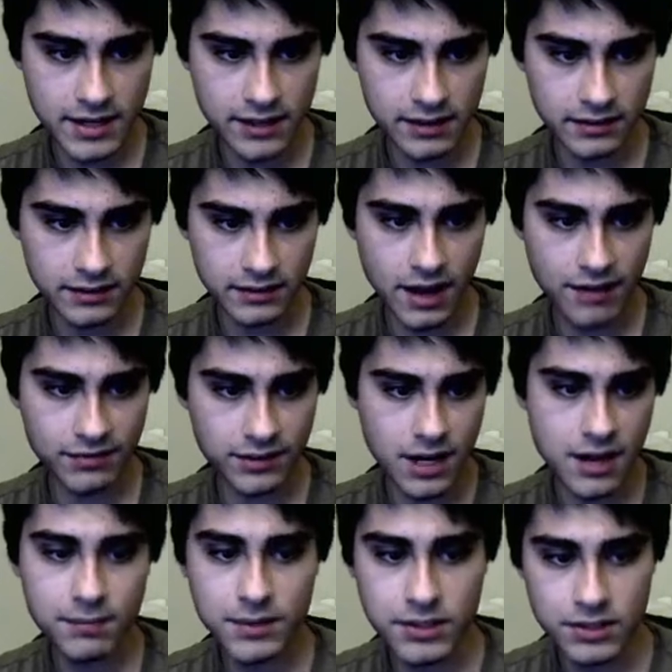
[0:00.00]
left up.
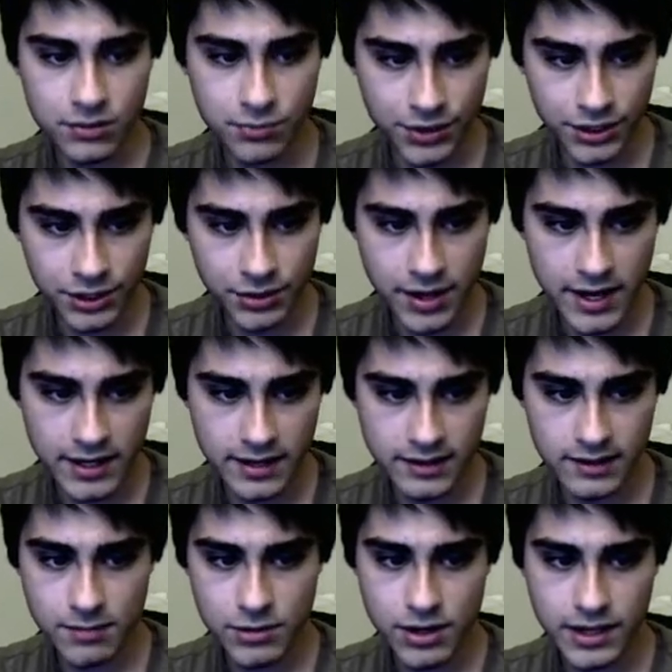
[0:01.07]
This is where the crate is, and I'm
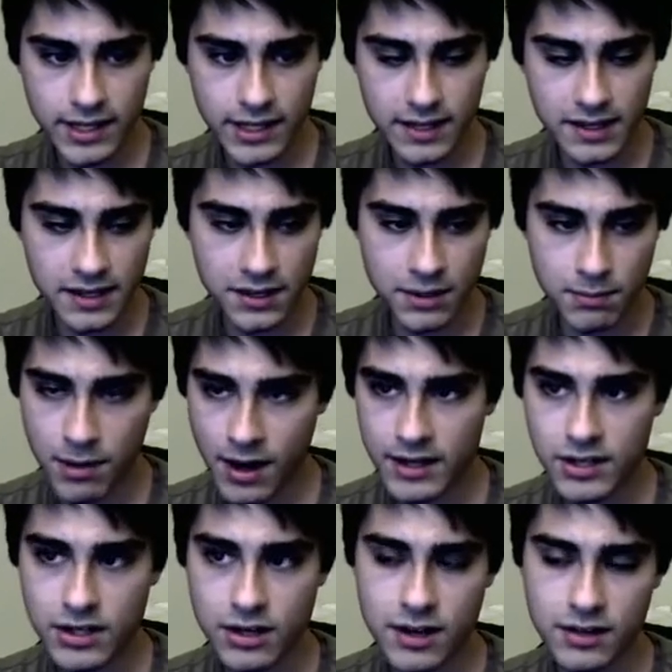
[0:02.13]
trying to get either body
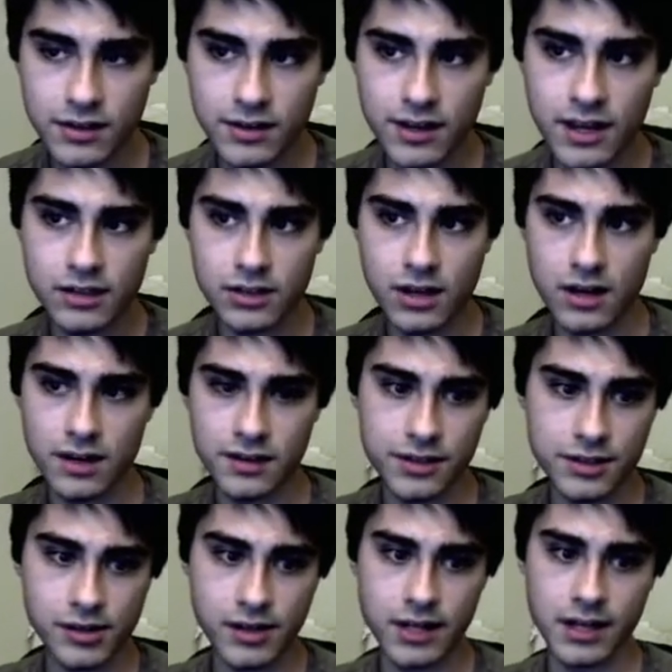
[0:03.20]
shots or headshot on this
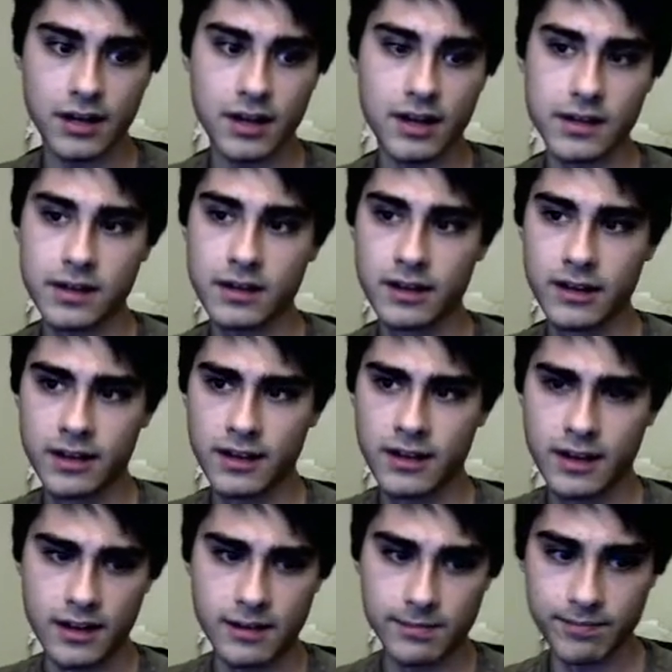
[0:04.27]
crate guard.
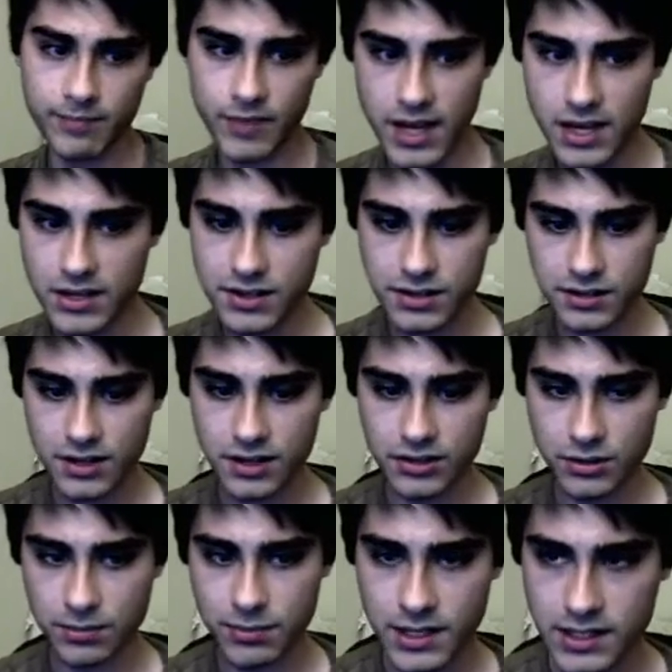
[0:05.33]
Agent's not so
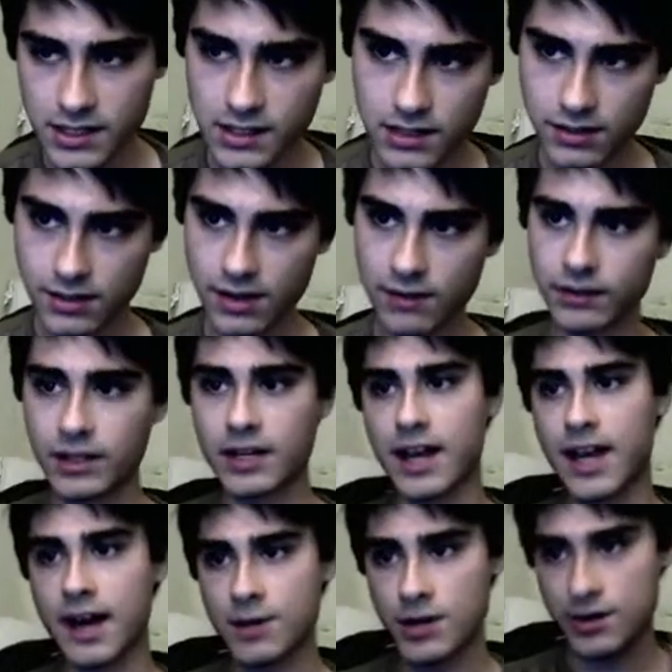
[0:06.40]
picky. You have a lot of
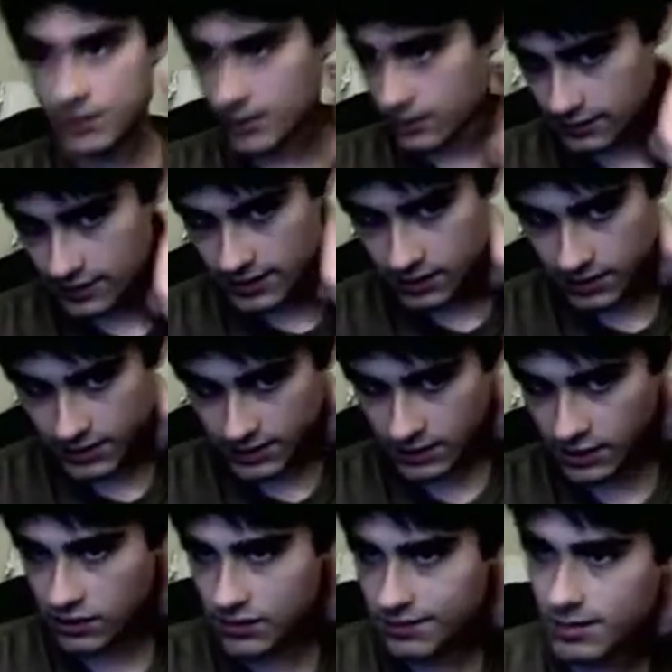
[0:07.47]
ammo and it doesn't take a lot to
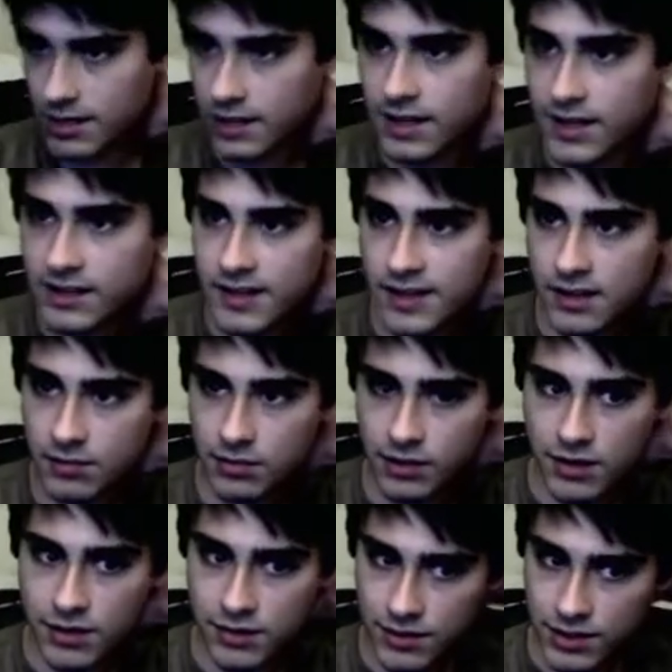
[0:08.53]
kill him, but on SA and double
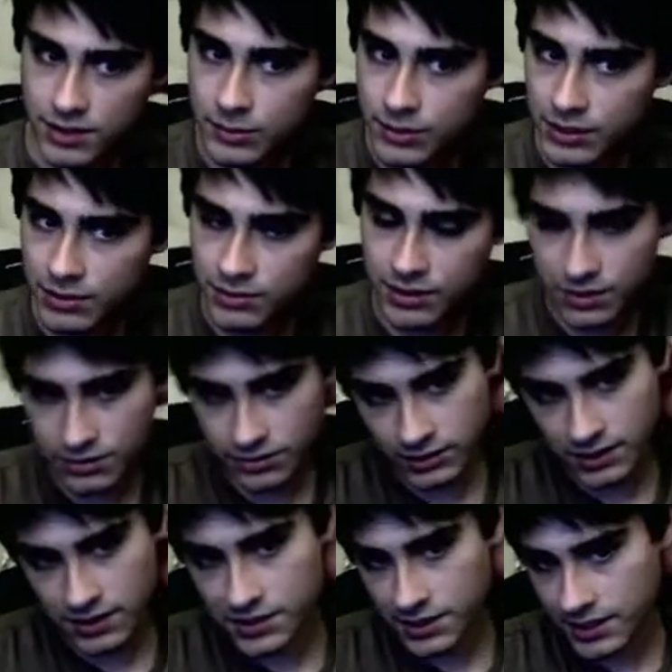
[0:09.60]
O, it's really critical to
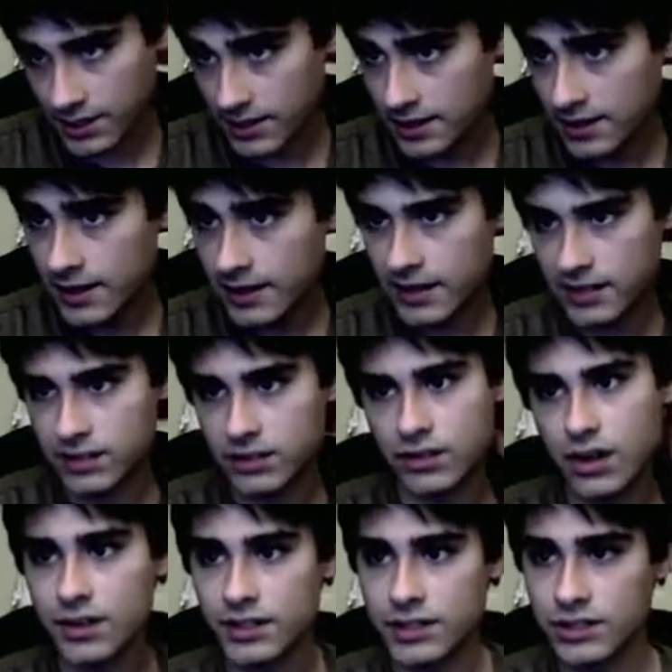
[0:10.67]
either get a
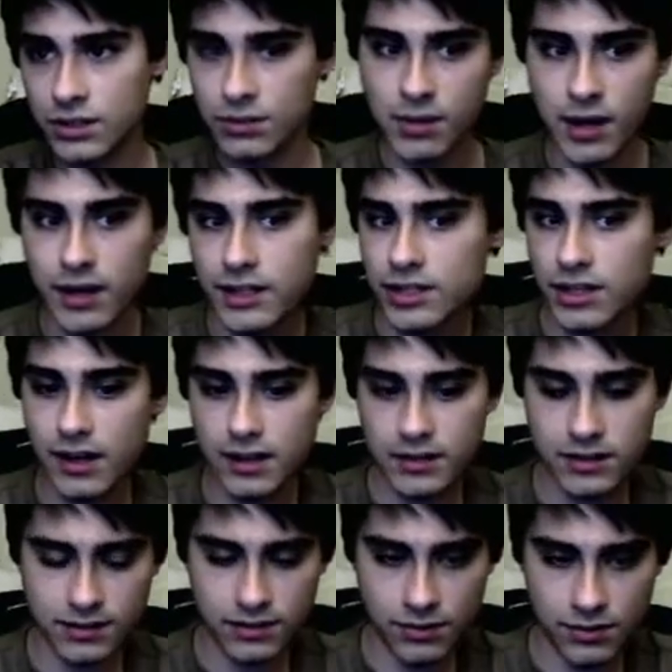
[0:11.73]
solid 2 body
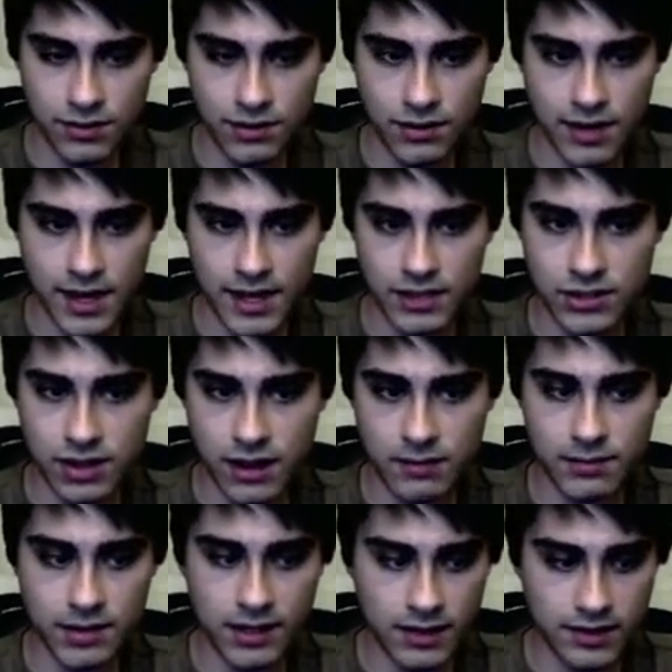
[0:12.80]
shots or a headshot,
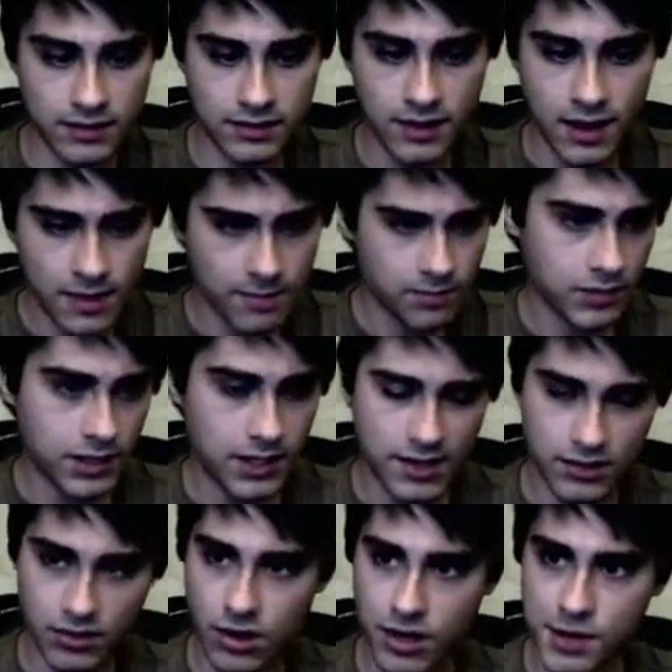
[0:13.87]
because he has
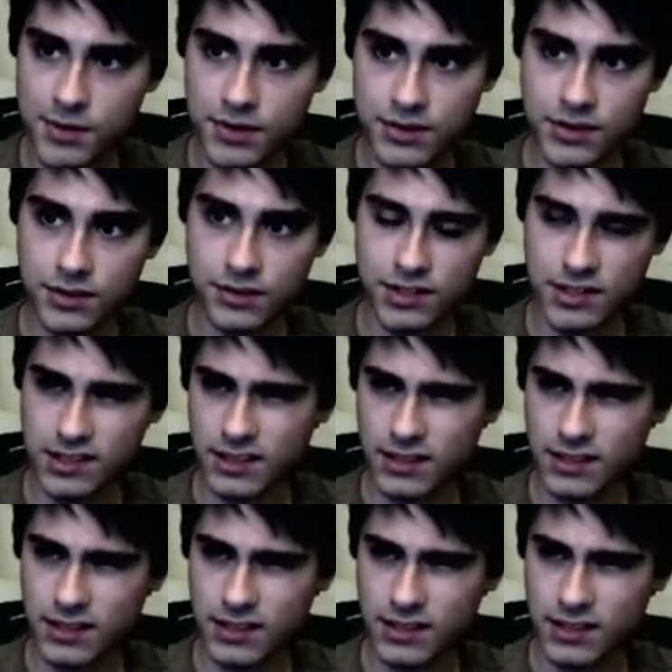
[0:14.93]
armor, so just a limb